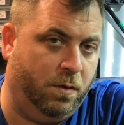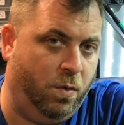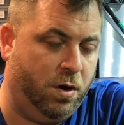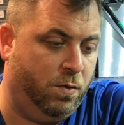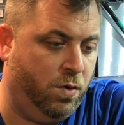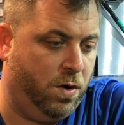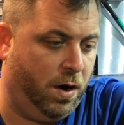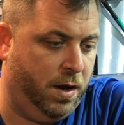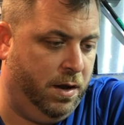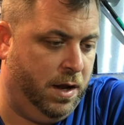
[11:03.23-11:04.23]
want to
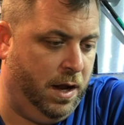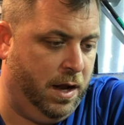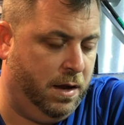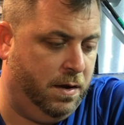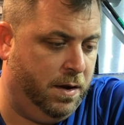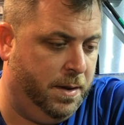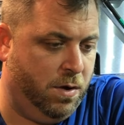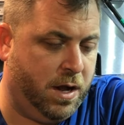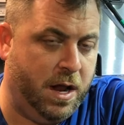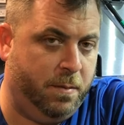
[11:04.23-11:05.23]
work. And
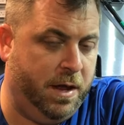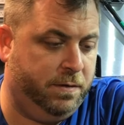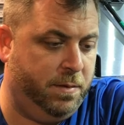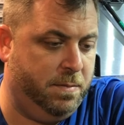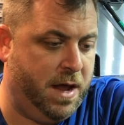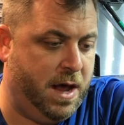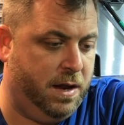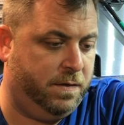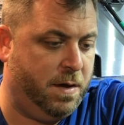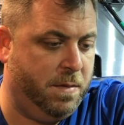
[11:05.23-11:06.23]
what kind of makes me mad
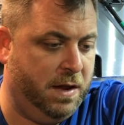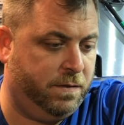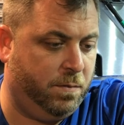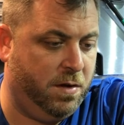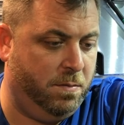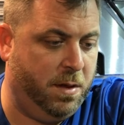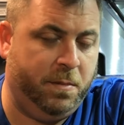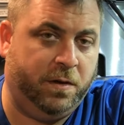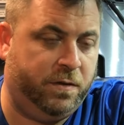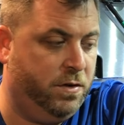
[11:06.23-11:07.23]
is I made some commitments